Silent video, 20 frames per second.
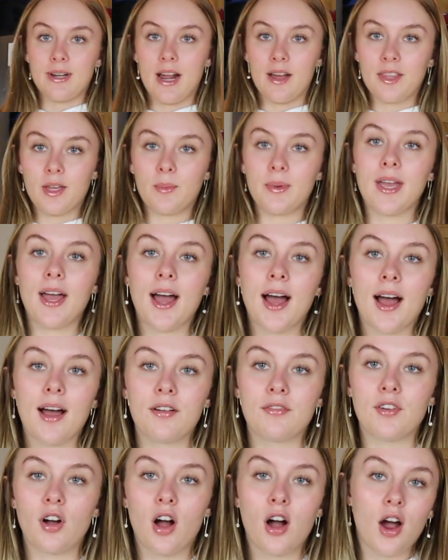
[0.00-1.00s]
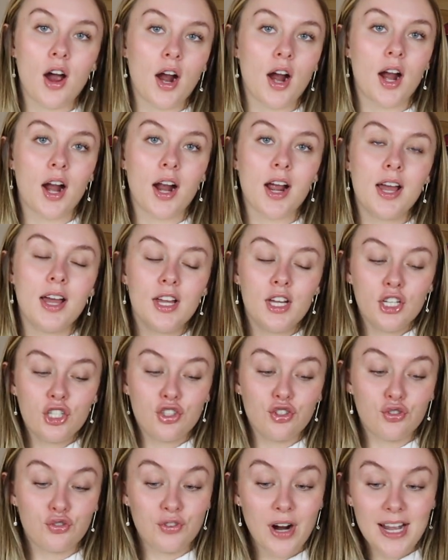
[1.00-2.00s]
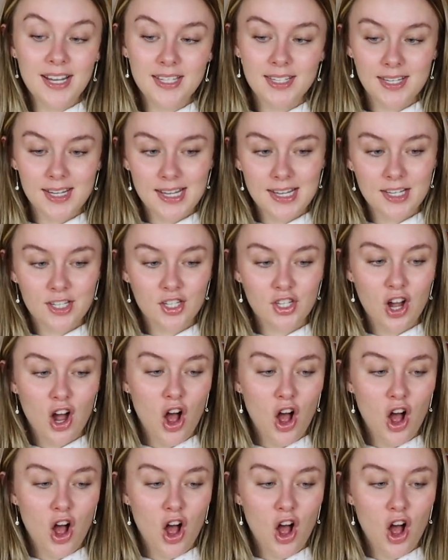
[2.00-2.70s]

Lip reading: now that we have our dressings